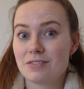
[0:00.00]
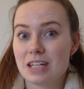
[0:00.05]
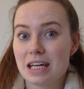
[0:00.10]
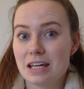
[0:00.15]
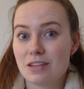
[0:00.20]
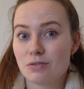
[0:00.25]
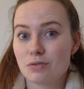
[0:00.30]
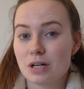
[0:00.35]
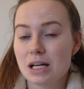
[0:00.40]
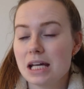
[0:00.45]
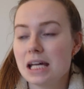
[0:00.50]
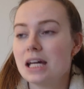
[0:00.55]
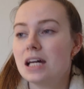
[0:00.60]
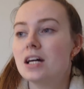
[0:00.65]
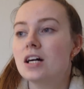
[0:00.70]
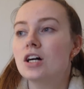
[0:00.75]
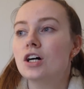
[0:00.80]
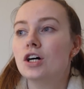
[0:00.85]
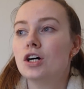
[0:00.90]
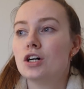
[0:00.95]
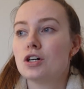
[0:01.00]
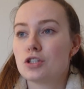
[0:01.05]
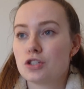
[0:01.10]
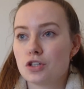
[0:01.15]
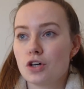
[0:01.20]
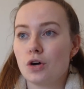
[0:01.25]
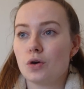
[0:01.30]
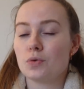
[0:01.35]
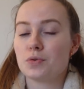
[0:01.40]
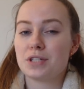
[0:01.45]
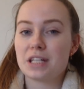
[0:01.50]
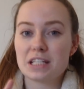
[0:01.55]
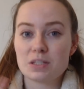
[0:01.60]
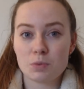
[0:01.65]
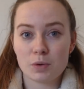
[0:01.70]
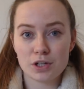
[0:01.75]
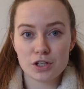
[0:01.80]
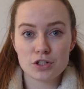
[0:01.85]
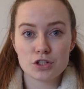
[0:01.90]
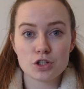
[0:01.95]
day 3. So days
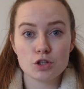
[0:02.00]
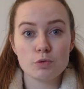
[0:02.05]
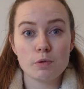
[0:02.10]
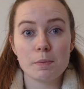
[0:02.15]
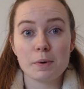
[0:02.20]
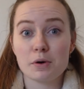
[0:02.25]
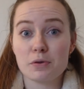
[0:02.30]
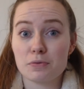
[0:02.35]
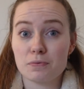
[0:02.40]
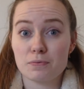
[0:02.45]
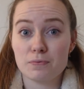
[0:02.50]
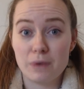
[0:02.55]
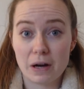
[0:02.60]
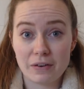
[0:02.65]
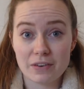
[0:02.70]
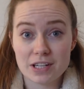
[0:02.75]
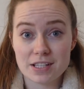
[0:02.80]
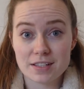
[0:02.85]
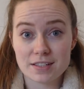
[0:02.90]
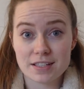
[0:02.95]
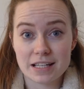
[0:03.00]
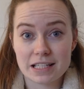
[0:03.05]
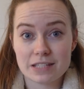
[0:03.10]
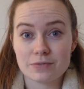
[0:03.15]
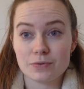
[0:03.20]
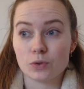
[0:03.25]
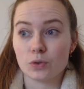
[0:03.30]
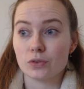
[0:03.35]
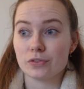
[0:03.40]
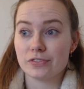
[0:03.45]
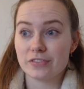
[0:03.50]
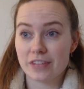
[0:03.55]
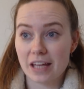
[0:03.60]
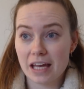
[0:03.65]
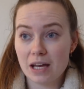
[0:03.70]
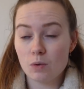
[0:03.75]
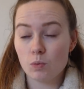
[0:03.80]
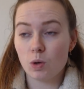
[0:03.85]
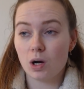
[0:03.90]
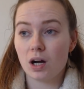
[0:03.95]
1 and 2 were both very successful.
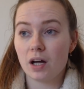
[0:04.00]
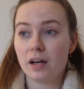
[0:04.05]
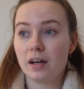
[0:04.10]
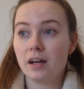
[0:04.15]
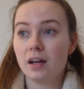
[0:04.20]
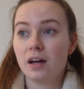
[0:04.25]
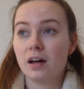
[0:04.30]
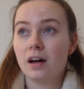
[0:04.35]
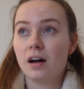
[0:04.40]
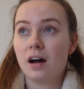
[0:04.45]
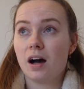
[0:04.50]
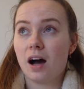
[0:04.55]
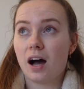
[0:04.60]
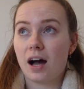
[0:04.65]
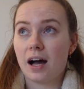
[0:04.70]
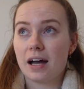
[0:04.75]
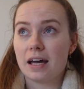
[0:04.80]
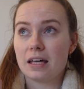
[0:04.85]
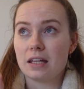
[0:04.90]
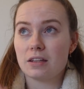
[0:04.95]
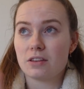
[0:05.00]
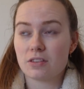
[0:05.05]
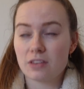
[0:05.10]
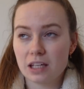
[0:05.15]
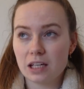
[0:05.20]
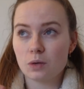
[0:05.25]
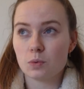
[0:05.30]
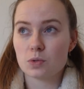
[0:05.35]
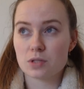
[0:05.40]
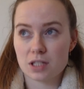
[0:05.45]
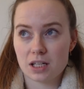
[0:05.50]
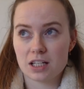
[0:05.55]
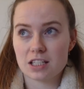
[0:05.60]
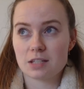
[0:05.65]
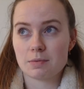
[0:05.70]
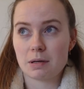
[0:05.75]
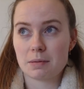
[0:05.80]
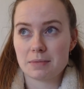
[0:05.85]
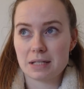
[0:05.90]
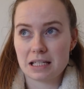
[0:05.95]
Day 1, I think, was the last
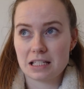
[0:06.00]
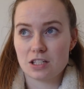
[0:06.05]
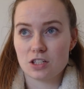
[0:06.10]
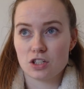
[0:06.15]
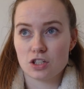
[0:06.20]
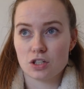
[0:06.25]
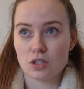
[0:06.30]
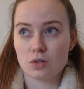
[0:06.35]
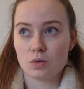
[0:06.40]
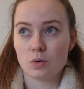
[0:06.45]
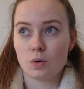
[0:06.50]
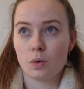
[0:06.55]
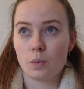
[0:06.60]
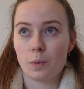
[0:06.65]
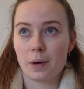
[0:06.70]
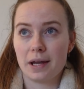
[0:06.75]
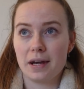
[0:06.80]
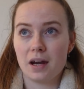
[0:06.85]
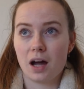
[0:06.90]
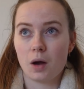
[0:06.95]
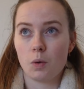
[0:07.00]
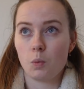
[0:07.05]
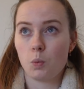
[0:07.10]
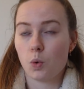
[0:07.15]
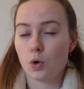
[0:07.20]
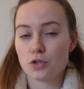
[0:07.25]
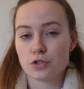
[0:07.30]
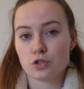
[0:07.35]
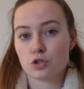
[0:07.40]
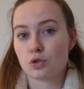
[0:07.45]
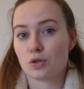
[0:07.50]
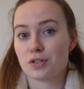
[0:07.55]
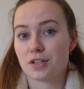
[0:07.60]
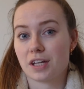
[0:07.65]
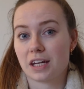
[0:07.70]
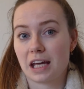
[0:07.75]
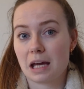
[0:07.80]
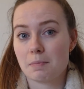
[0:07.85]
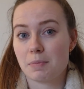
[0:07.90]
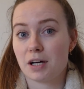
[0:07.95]
time I updated you when I wasn't sure I was
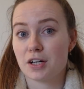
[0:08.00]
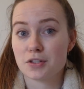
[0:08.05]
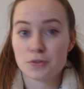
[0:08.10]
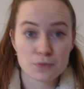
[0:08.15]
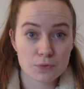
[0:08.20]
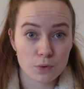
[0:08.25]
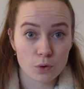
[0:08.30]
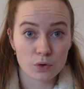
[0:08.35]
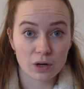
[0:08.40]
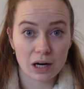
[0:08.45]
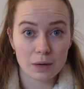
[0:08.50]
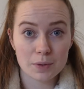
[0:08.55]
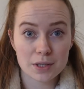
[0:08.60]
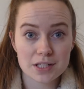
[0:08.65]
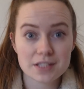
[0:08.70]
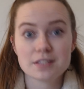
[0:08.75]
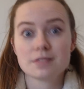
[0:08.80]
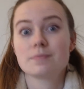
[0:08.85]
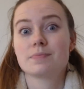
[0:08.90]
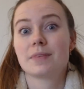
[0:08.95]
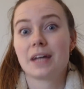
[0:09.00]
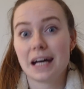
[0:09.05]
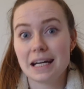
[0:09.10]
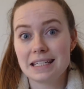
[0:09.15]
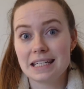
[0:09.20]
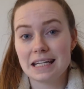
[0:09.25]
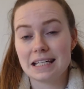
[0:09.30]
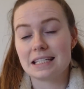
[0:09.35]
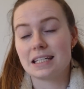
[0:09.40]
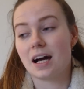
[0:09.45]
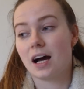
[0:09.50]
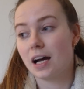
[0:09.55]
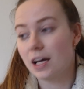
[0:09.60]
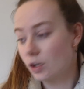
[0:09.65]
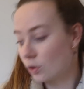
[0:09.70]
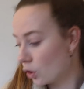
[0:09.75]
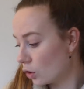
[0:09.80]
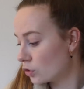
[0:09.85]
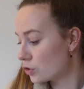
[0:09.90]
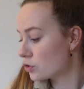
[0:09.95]
gonna get past 4 hours. I did. I
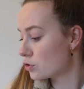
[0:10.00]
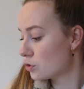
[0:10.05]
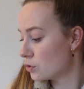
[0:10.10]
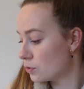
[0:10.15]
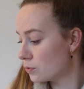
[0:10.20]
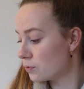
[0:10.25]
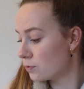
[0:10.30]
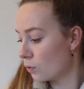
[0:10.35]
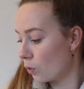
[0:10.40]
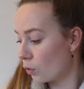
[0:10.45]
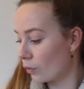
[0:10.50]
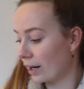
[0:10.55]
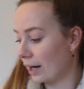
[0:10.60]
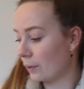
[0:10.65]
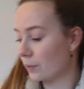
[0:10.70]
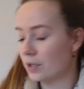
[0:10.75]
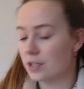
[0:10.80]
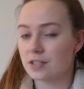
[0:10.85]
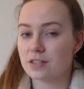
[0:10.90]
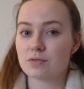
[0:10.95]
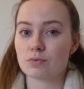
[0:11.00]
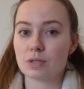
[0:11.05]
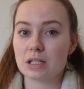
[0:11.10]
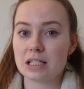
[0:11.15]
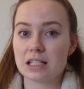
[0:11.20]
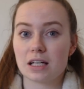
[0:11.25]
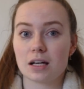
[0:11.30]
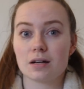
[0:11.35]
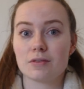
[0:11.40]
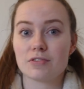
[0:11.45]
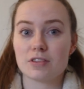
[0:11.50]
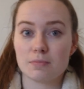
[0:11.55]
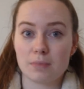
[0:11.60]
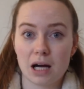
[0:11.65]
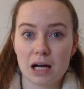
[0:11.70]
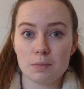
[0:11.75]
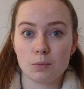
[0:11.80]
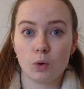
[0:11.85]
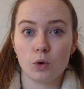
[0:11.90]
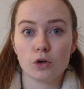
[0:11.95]
got to 4 hours reading of the
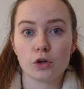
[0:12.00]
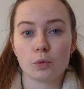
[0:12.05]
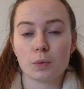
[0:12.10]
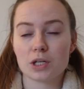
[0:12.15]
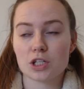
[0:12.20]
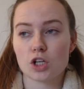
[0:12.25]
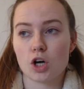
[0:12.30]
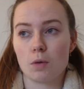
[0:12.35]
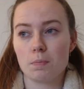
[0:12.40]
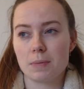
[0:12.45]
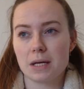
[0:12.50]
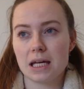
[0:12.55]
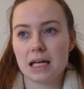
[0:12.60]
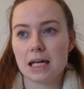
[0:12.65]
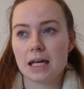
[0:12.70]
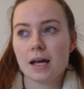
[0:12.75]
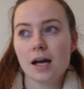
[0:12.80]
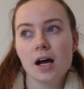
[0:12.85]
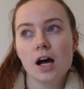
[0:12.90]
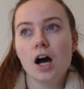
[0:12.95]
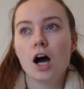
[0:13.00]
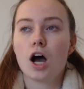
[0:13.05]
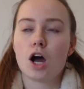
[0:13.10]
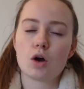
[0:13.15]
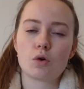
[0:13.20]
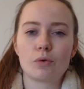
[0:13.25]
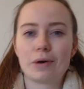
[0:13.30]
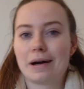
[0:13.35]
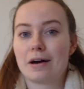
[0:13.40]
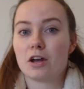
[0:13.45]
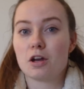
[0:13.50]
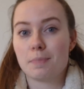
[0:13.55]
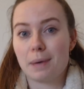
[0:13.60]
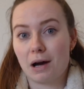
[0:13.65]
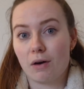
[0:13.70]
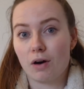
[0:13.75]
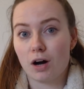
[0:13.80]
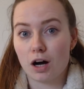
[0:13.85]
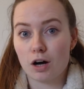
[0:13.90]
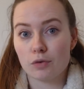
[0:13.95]
mime order, which got me around
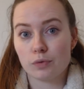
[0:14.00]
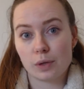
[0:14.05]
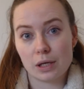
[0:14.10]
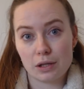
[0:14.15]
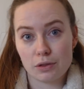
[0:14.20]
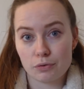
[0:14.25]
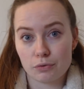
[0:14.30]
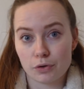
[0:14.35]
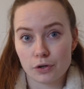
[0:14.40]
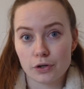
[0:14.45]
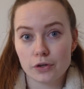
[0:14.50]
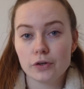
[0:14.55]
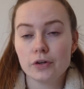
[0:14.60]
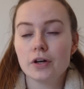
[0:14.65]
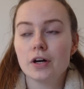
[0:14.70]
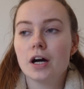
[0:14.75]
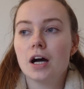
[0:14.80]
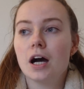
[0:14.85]
about halfway through,